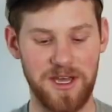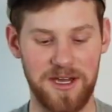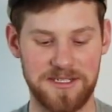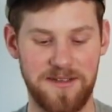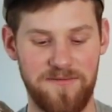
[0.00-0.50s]

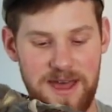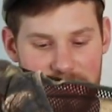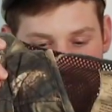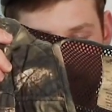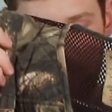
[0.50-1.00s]
hunting
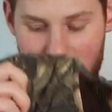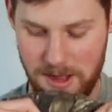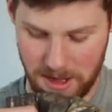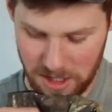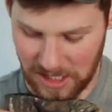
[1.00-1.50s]
vest.
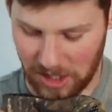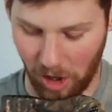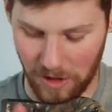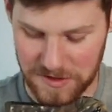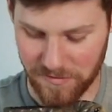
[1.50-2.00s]
You get
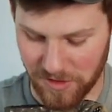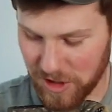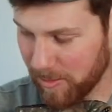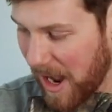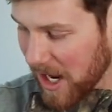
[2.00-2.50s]
calls for
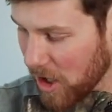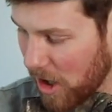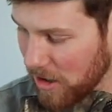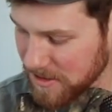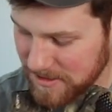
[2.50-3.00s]
your pot
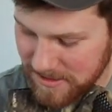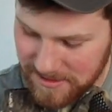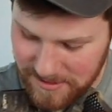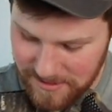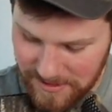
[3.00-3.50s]
calls,
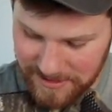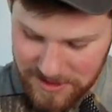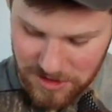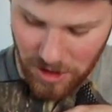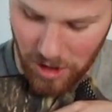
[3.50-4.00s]
like
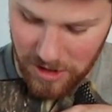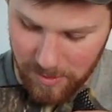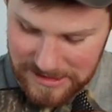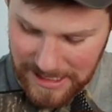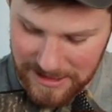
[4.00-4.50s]
so. You can
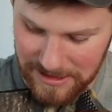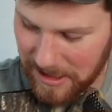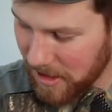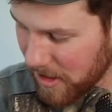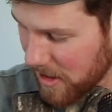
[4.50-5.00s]
put that in
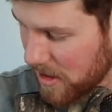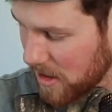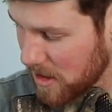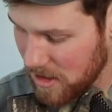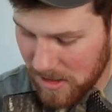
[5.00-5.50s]
here.
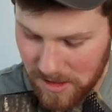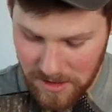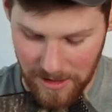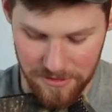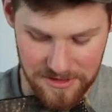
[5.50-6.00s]

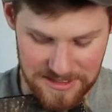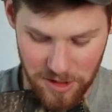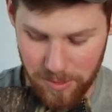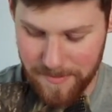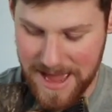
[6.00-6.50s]
The other things, you
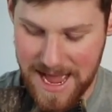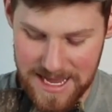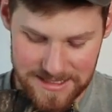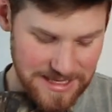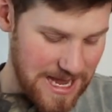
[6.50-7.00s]
can put
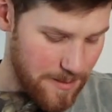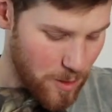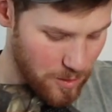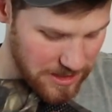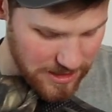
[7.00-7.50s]
mask,
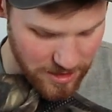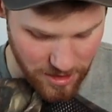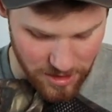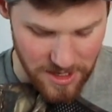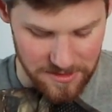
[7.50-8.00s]
ammo in
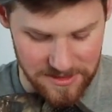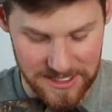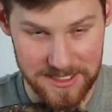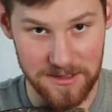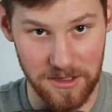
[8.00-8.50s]
here.
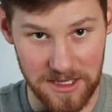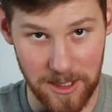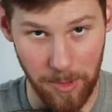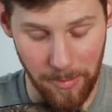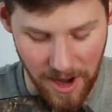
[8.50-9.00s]
This, you can
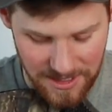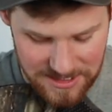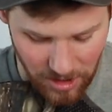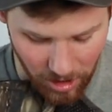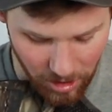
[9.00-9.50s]
keep a box
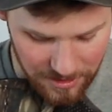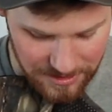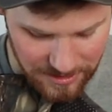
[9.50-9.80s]
call in